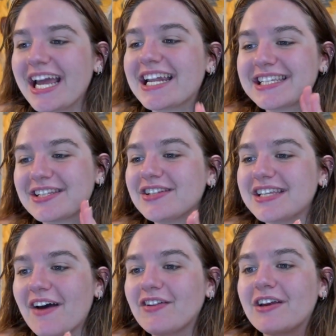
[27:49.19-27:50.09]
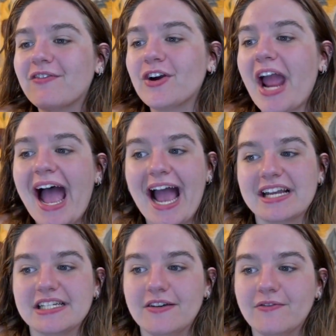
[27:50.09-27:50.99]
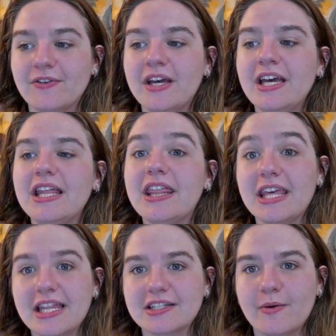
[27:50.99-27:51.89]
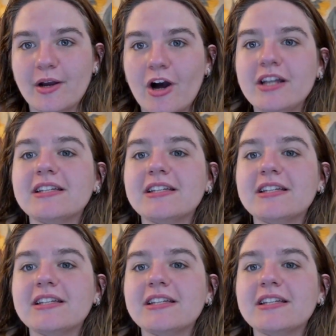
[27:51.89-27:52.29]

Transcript: and he still doesn't have like a very active thing that's going on.